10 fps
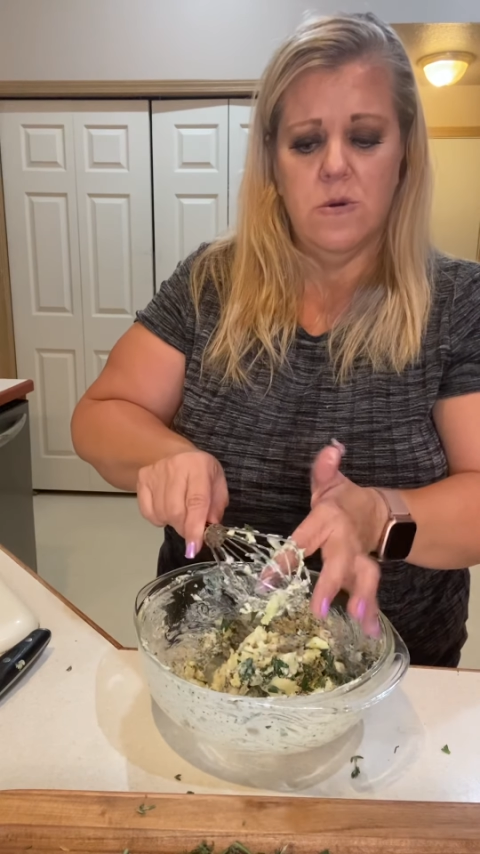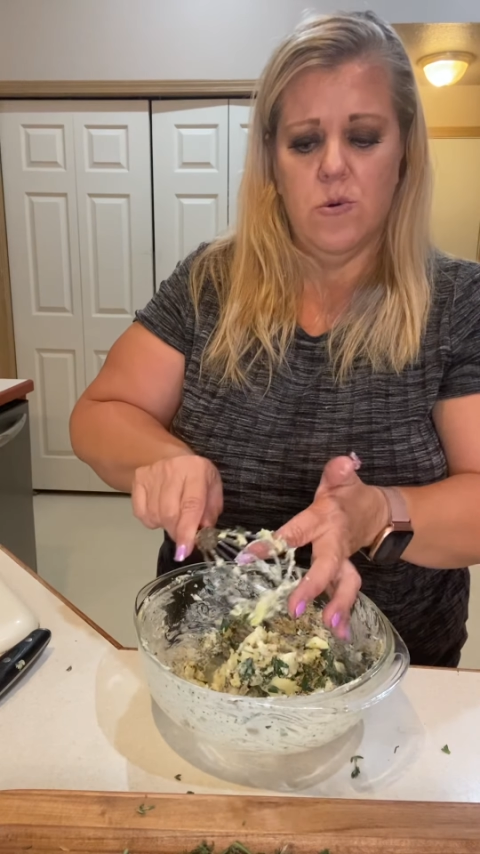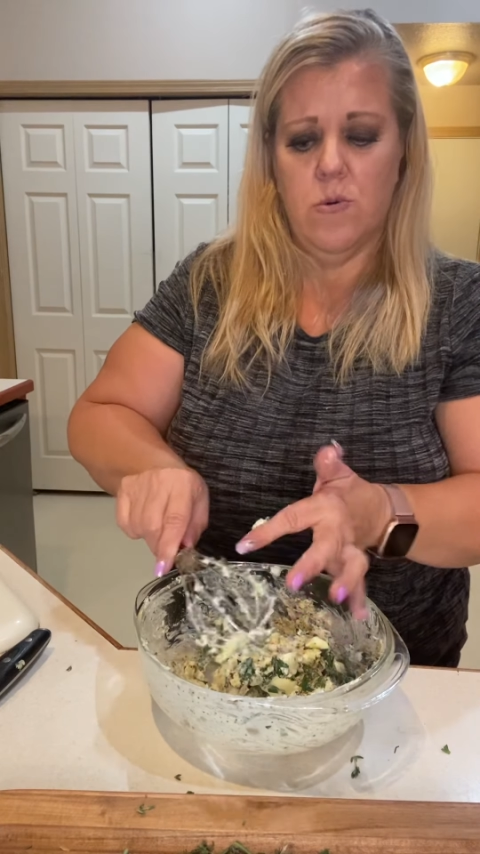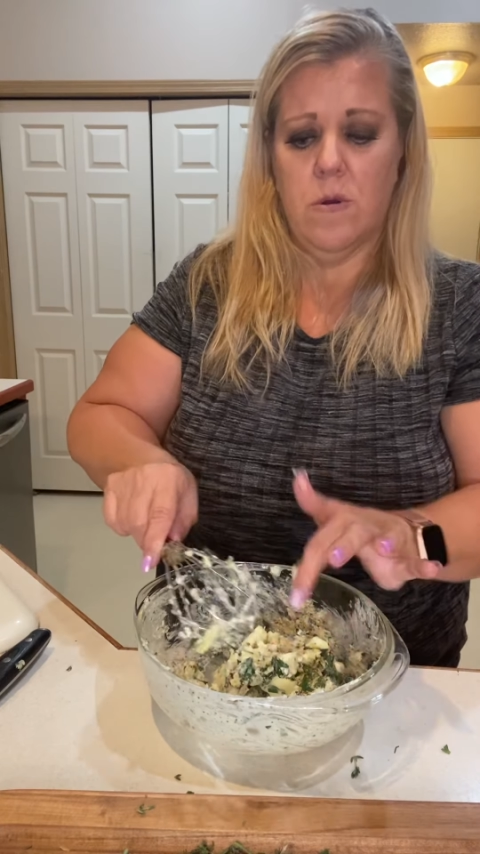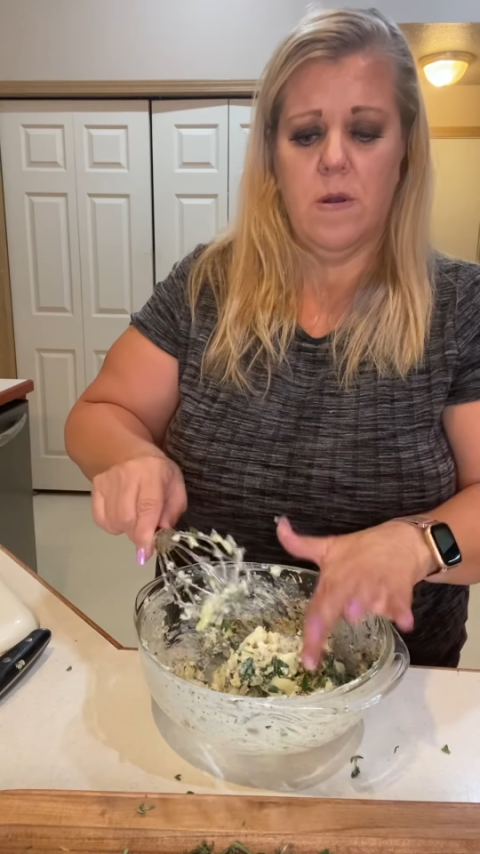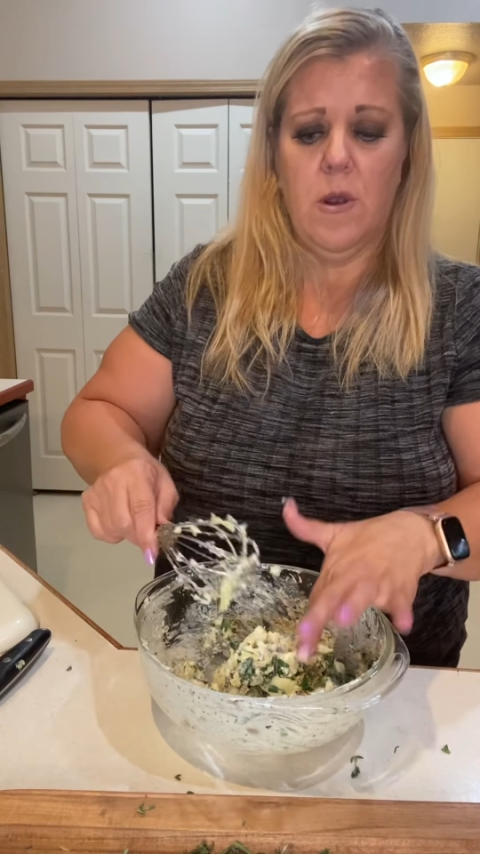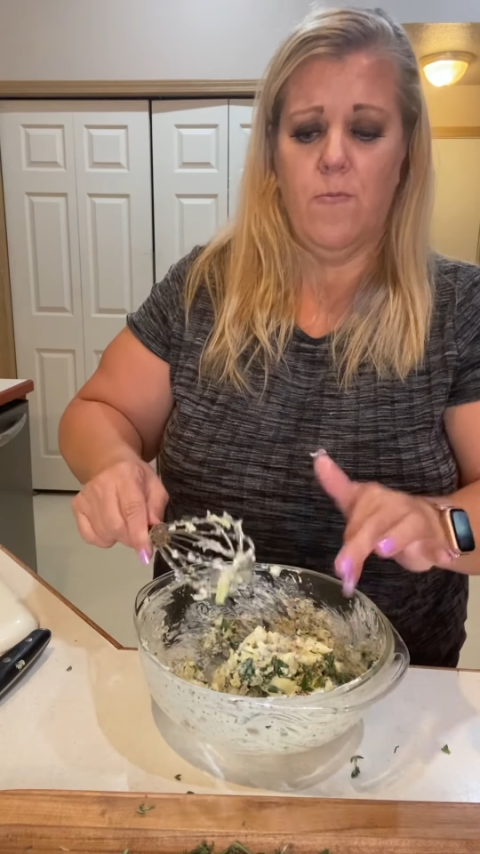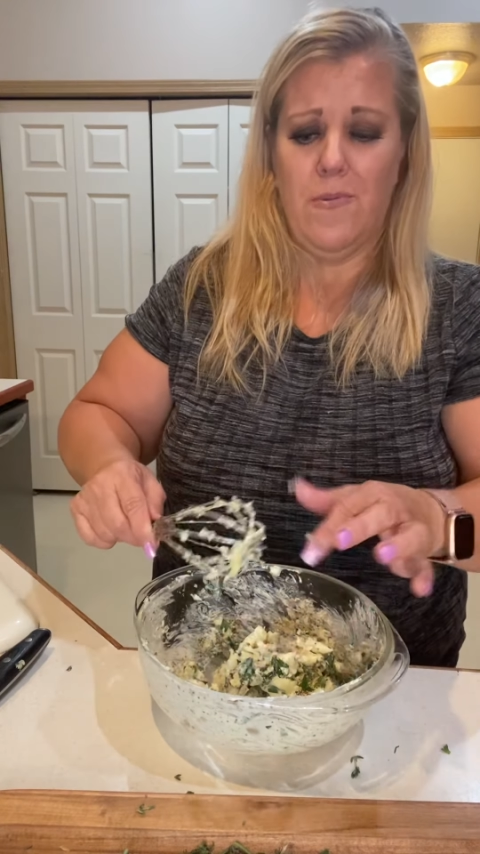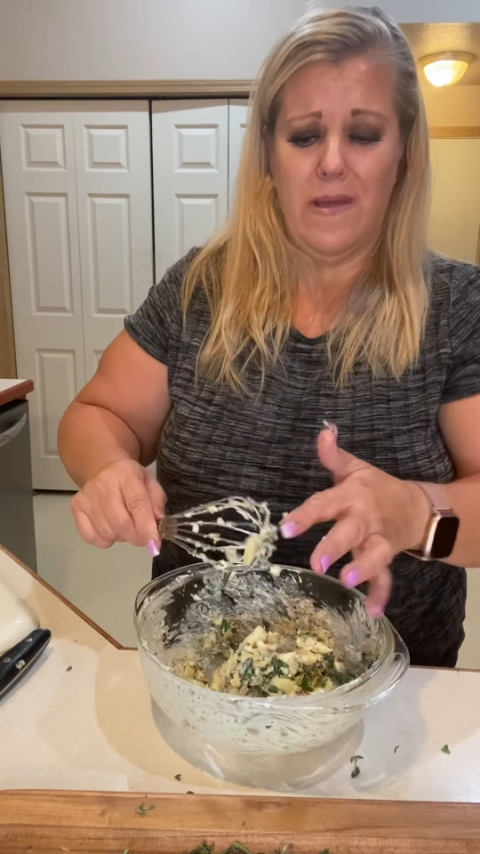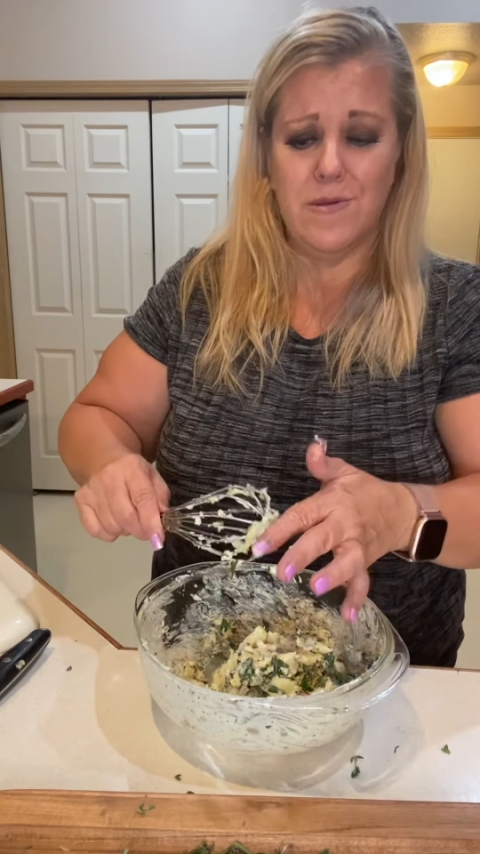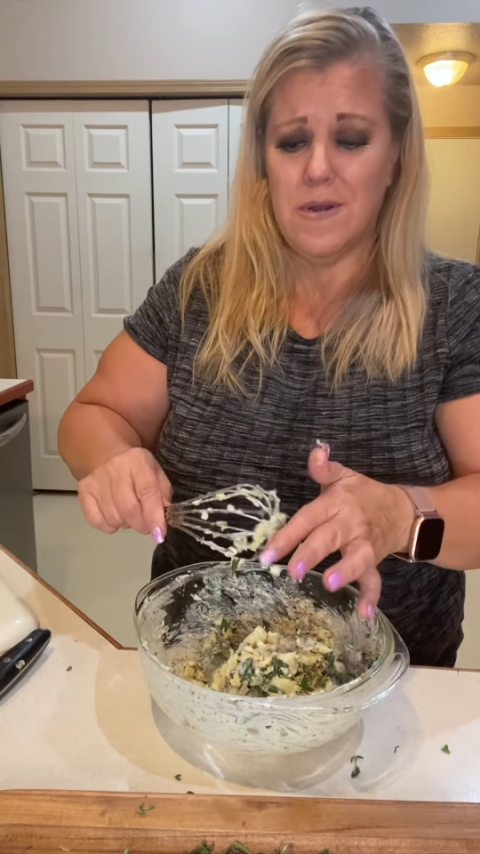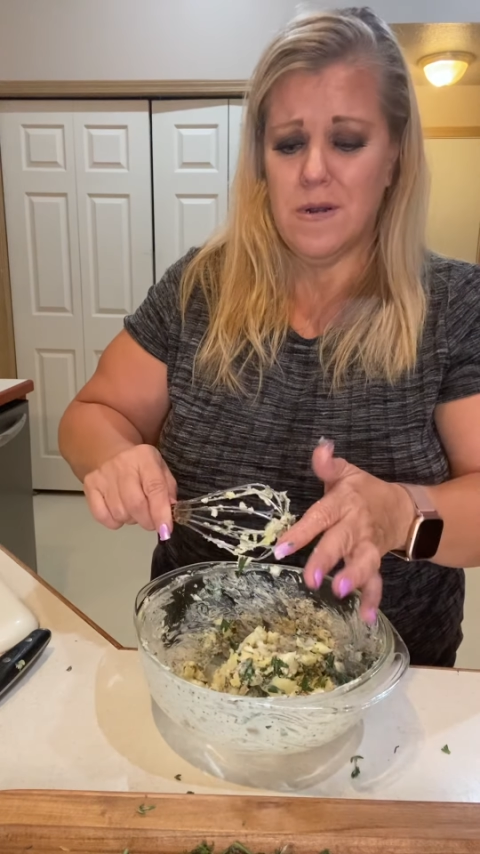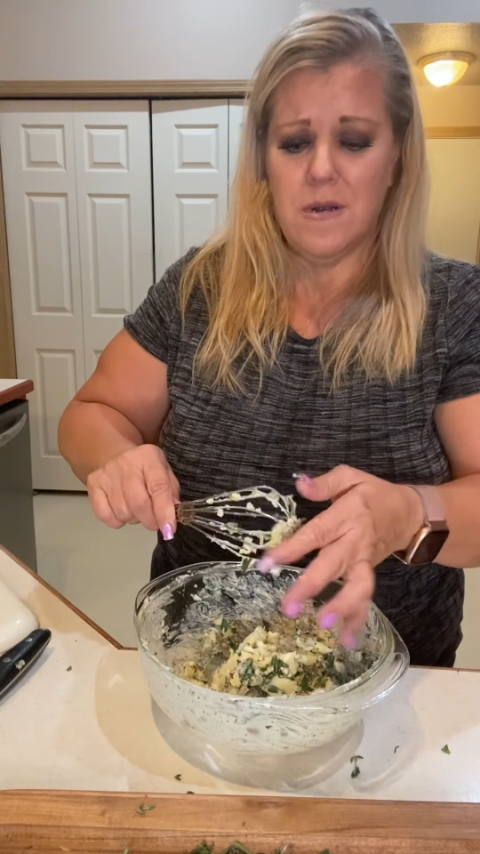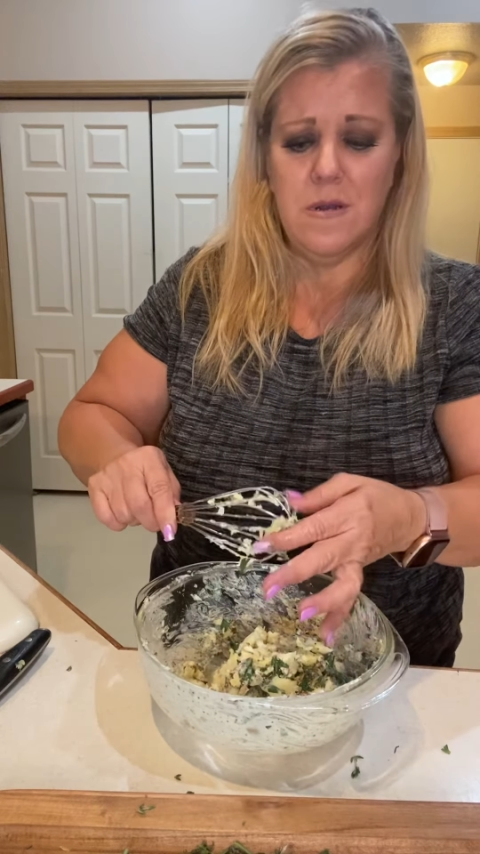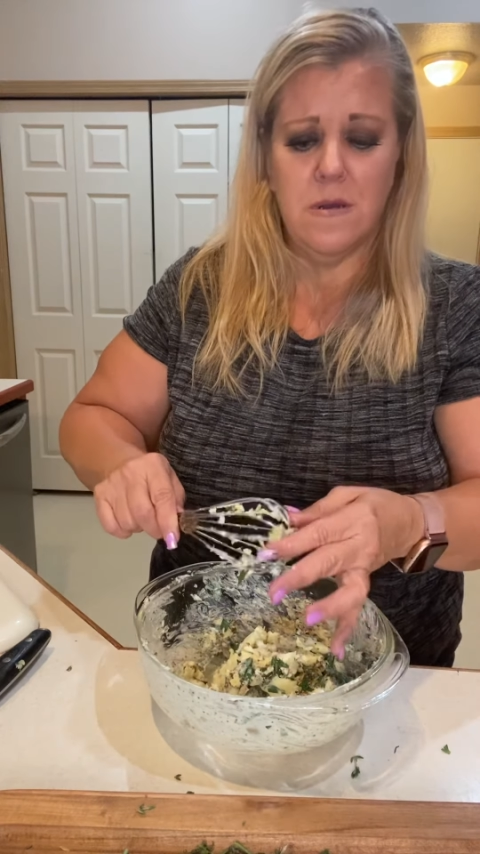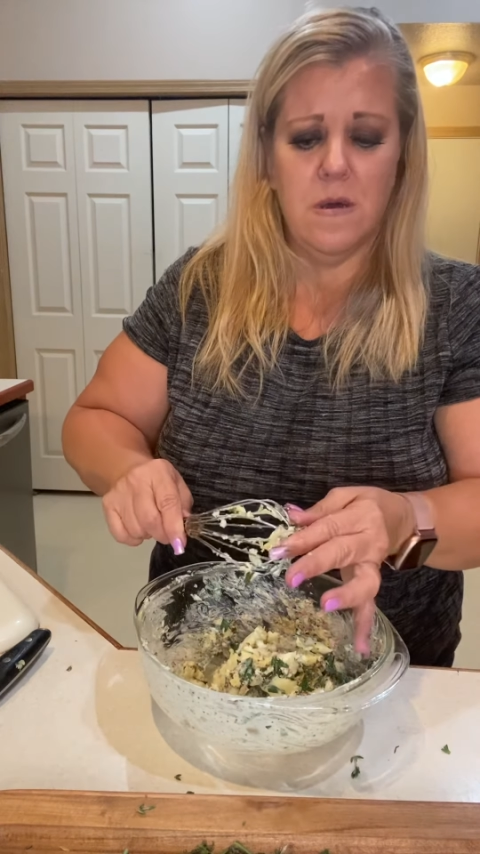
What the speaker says: or your blender.